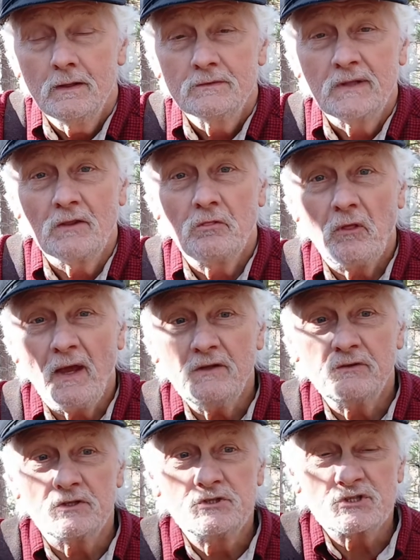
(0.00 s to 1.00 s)
They like
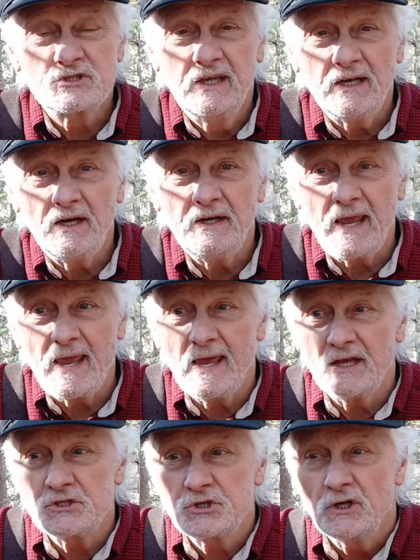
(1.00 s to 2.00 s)
to just get on the
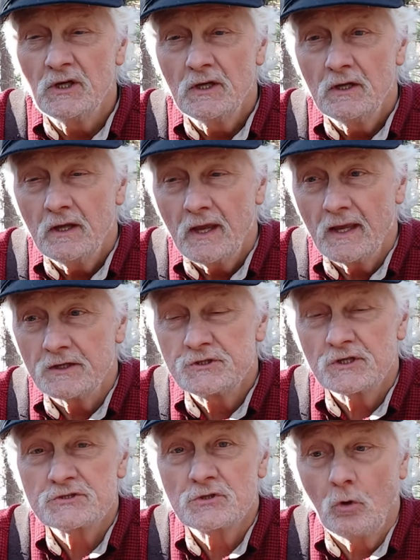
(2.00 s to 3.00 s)
edge and
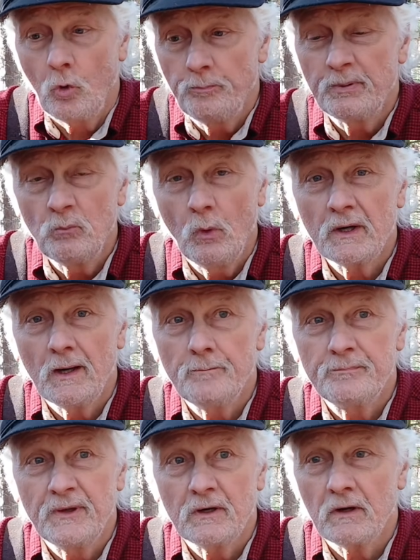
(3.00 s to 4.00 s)
just open one up
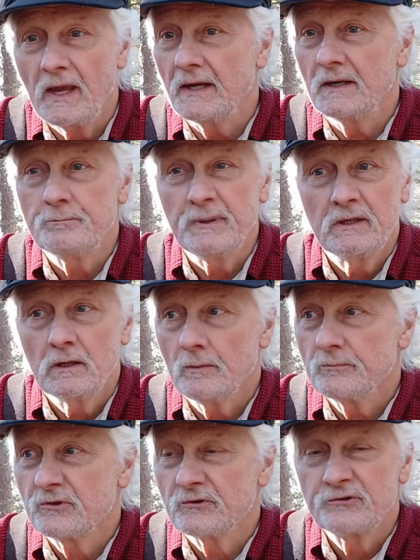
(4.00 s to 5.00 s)
there, and it
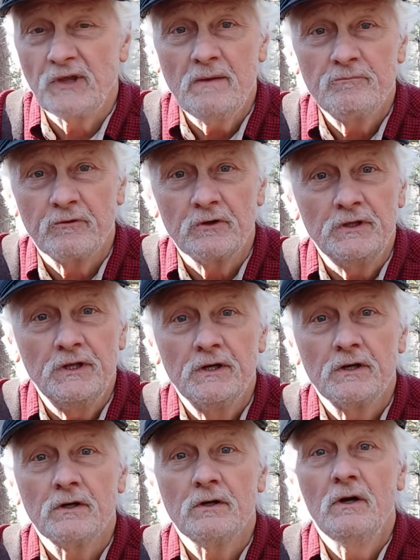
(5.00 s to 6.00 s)
becomes the same for
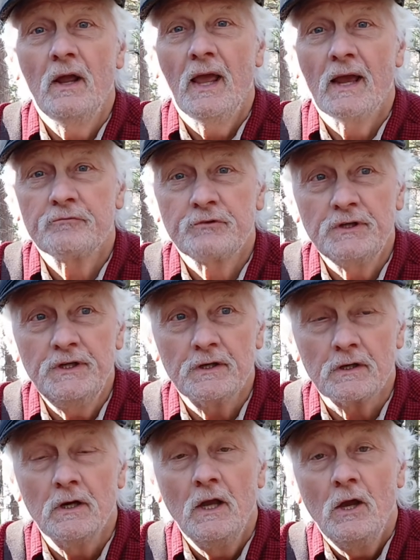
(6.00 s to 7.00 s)
year after
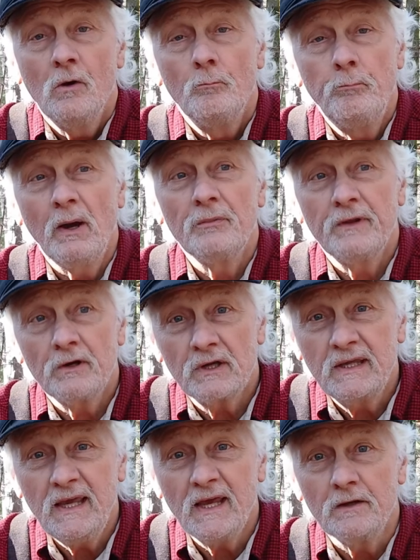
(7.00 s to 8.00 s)
year. But there
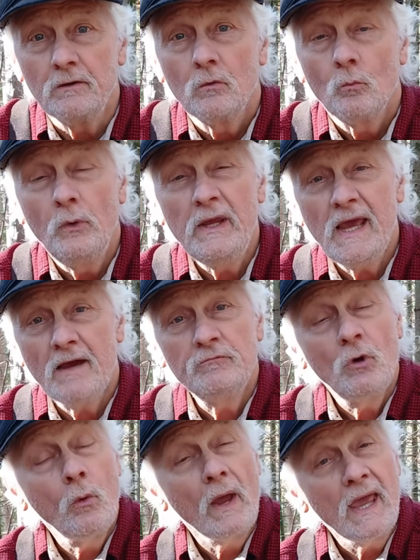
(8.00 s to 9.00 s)
again, we have
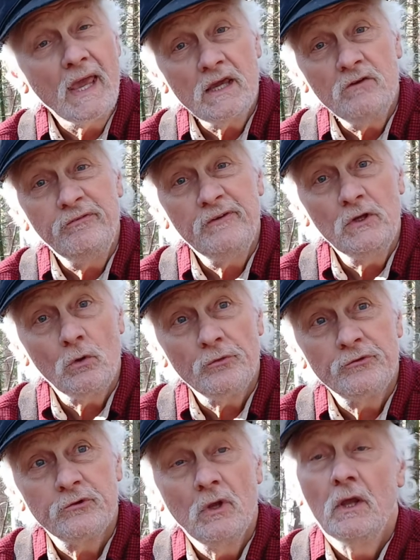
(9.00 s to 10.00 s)
no egg
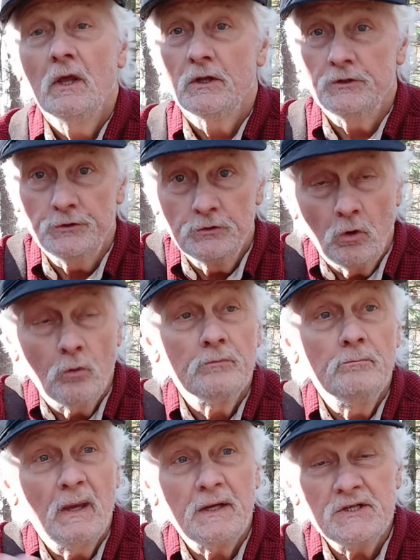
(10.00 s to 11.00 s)
fields. You don't
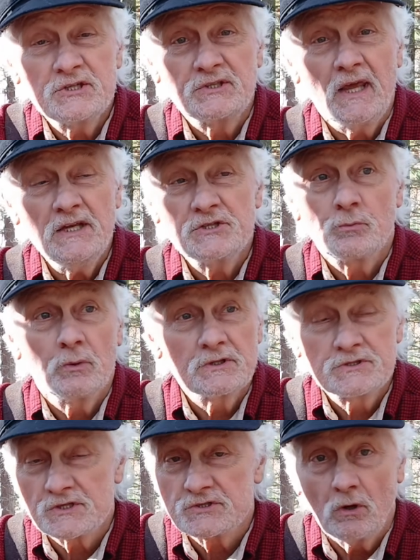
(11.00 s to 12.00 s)
in many states where
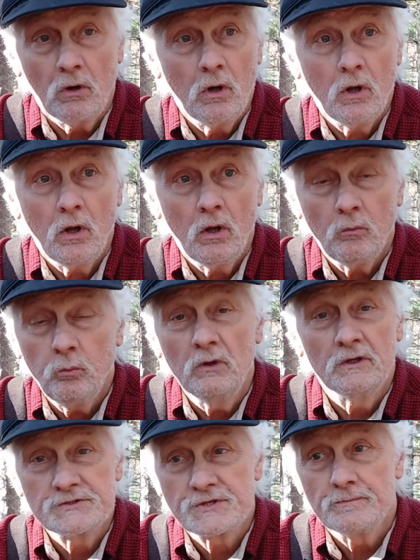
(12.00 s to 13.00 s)
it's just all
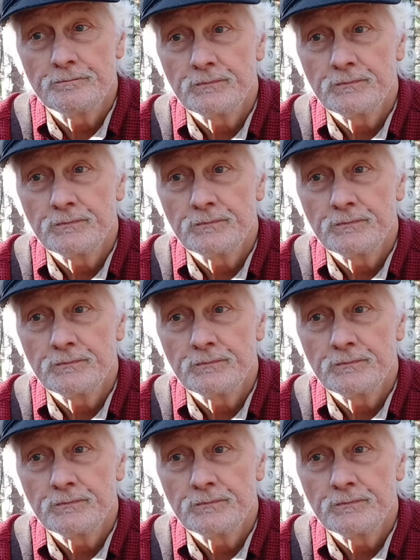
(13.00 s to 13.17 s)
woods.